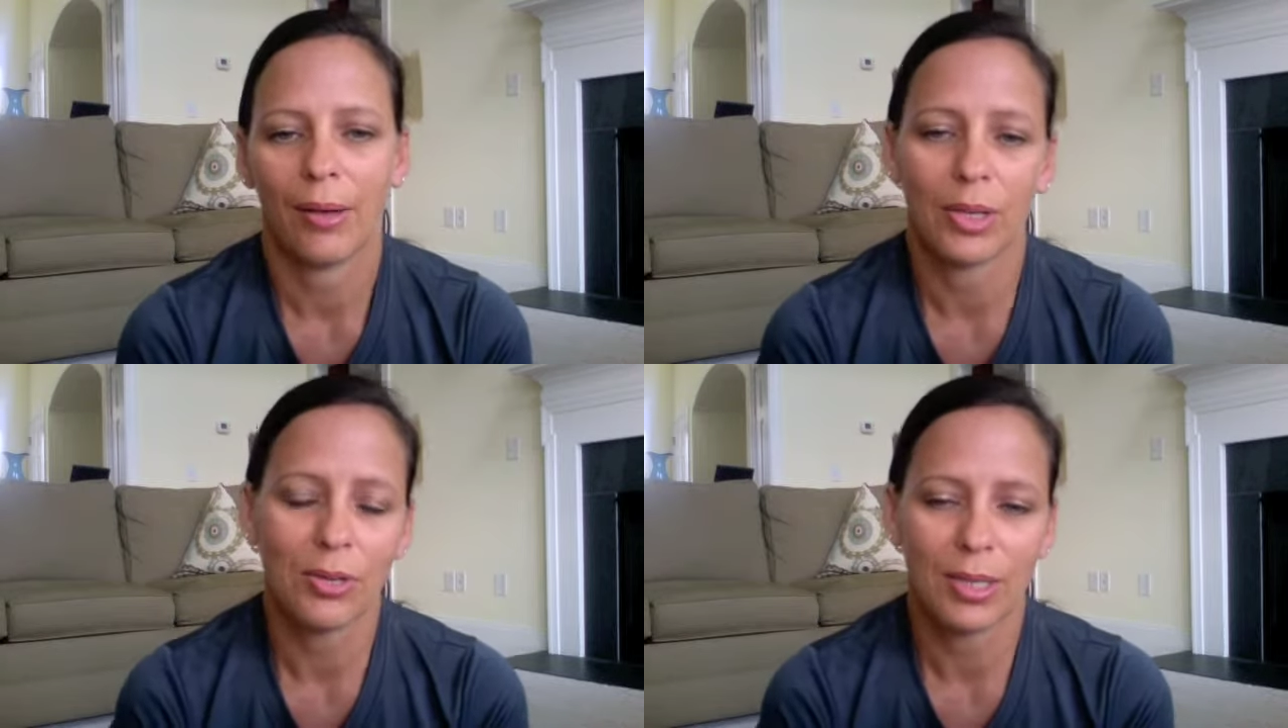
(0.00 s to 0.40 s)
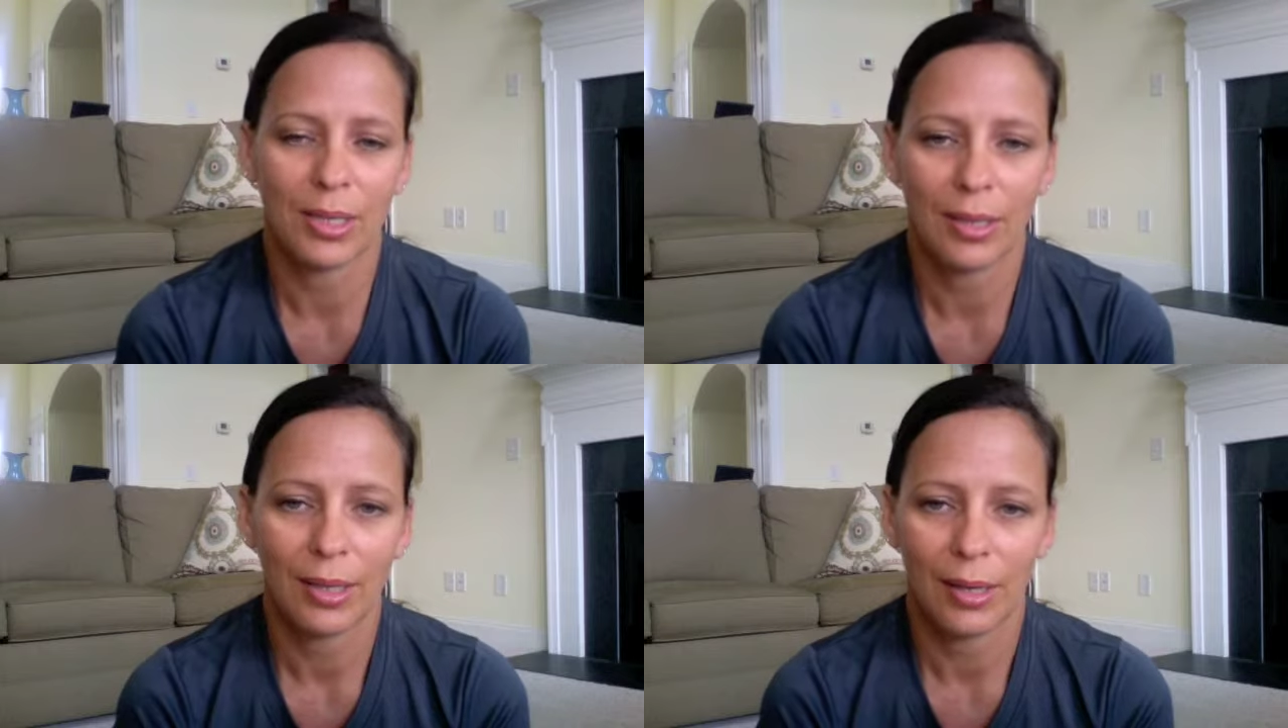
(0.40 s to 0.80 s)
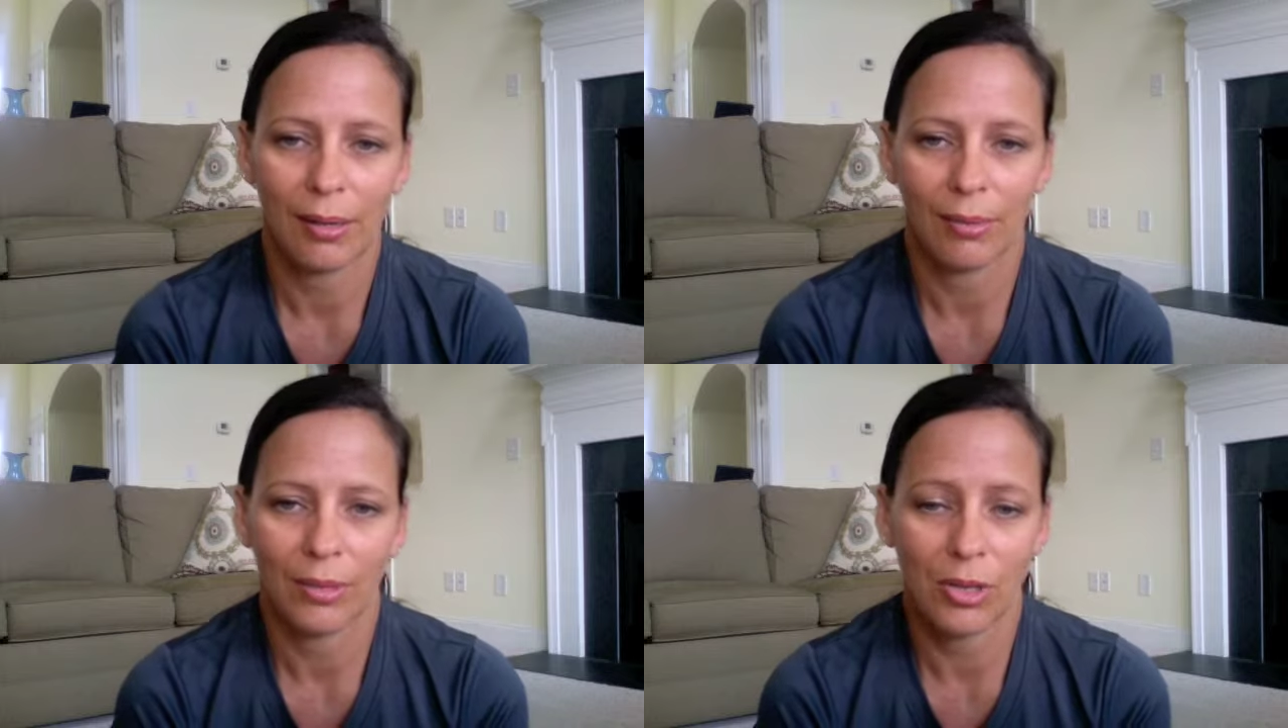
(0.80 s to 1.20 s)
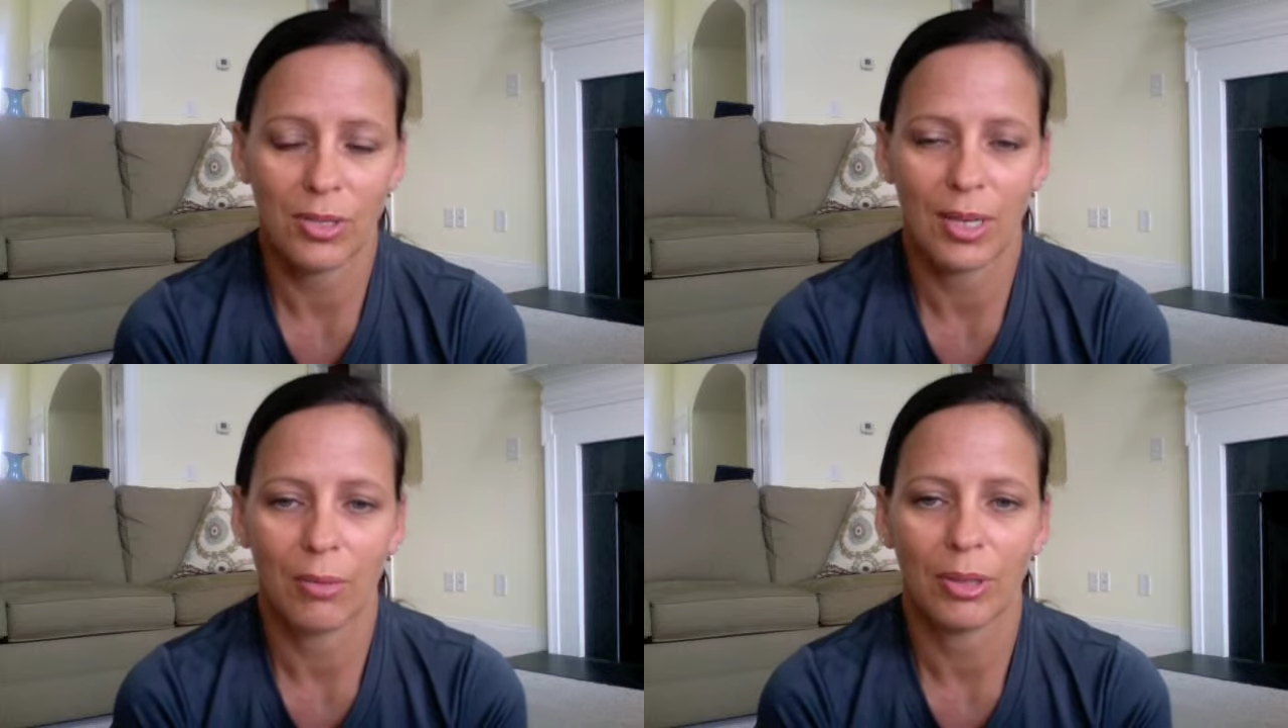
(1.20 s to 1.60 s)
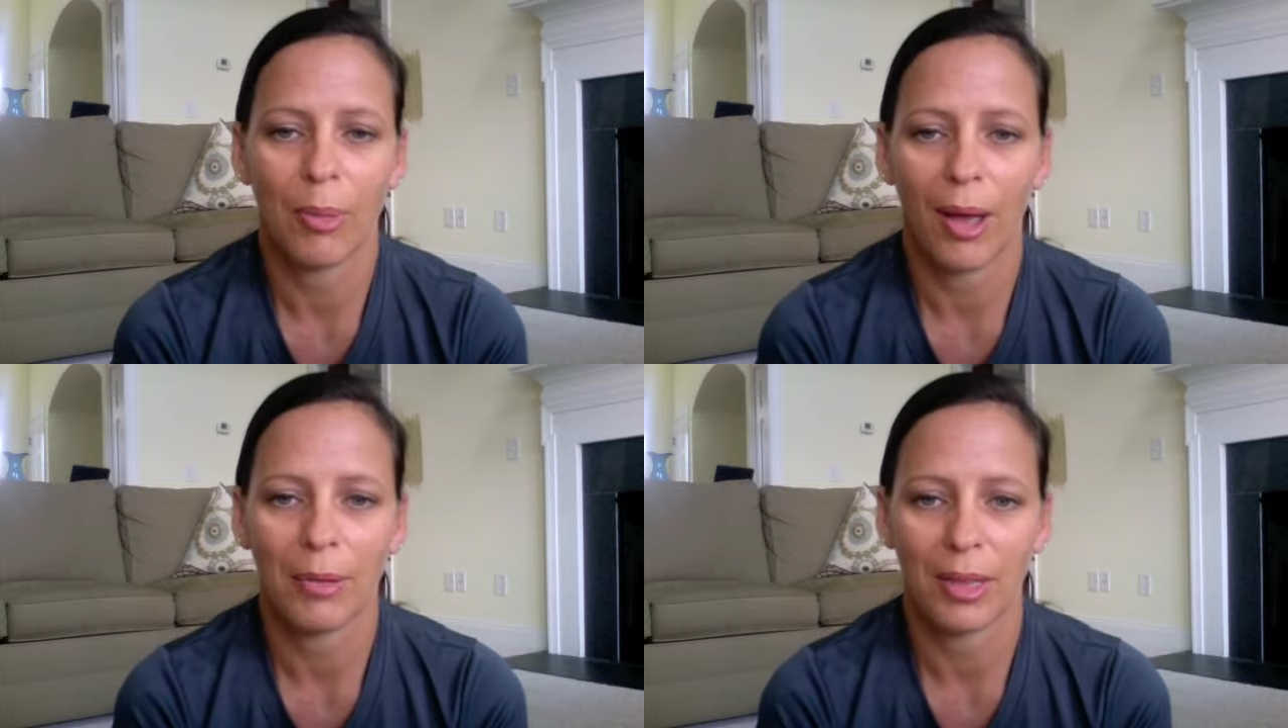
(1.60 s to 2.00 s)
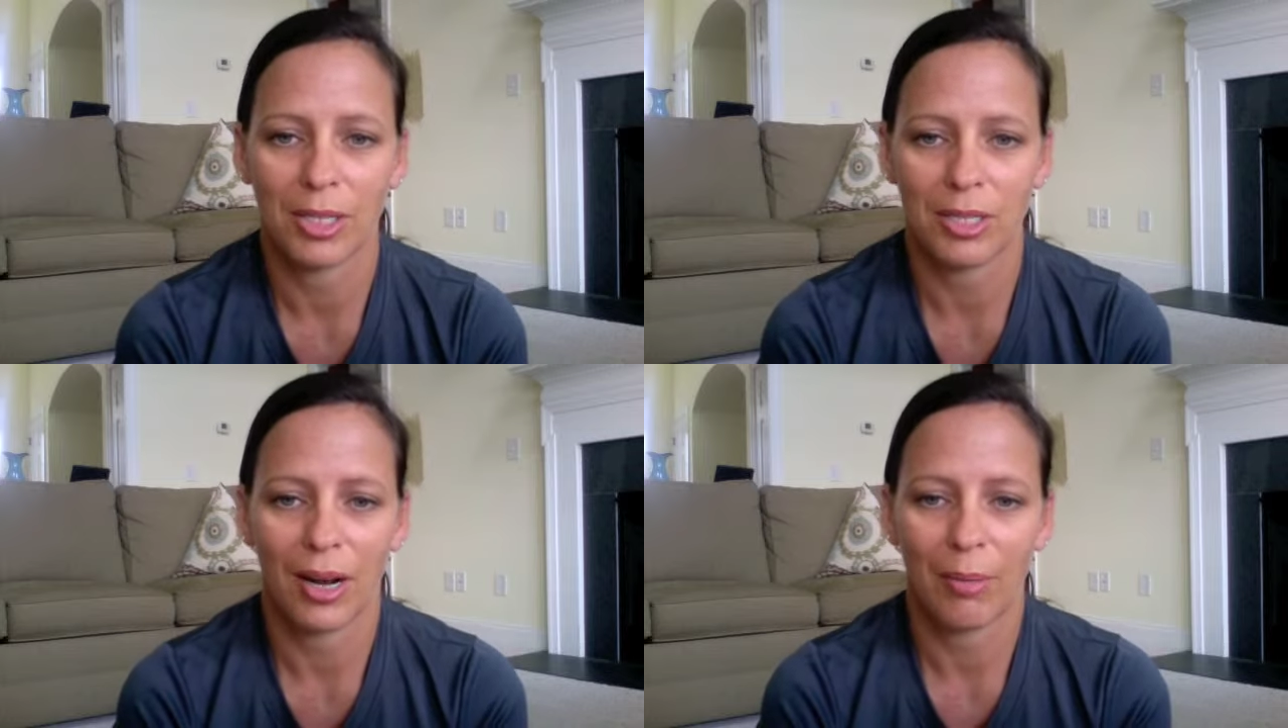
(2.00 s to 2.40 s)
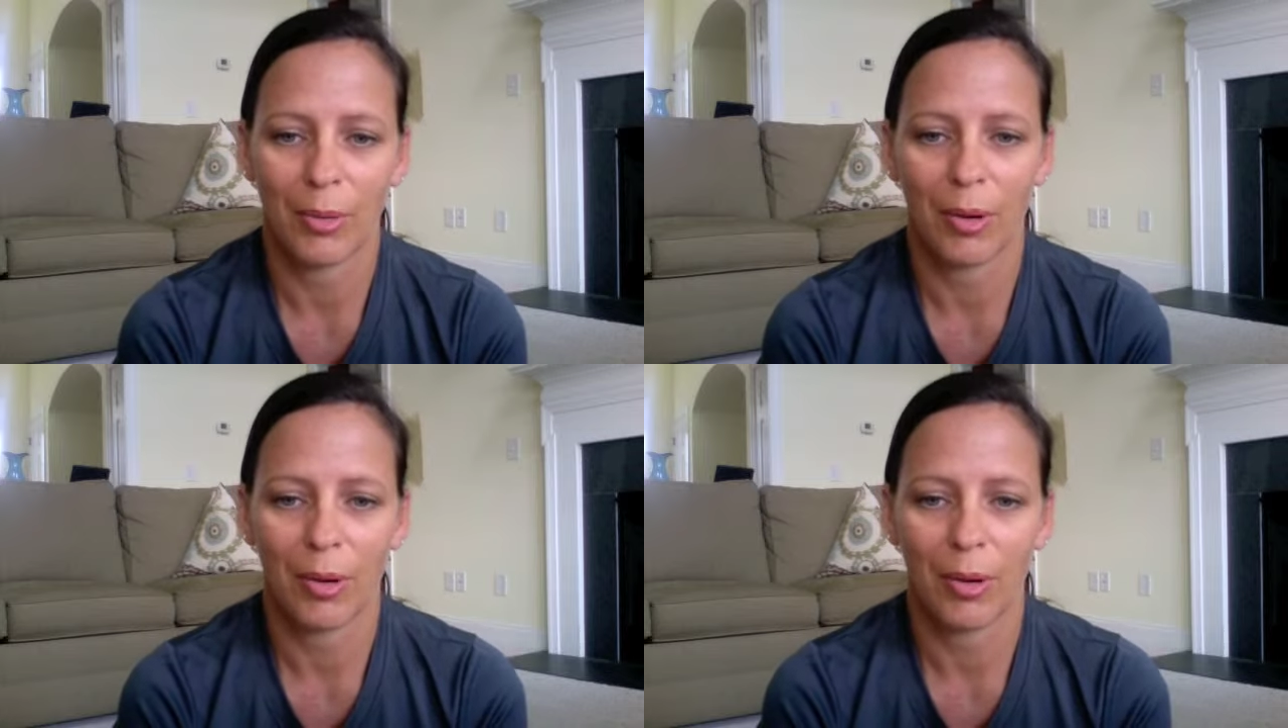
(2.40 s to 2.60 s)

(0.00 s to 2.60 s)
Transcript: using it with the population that I'll be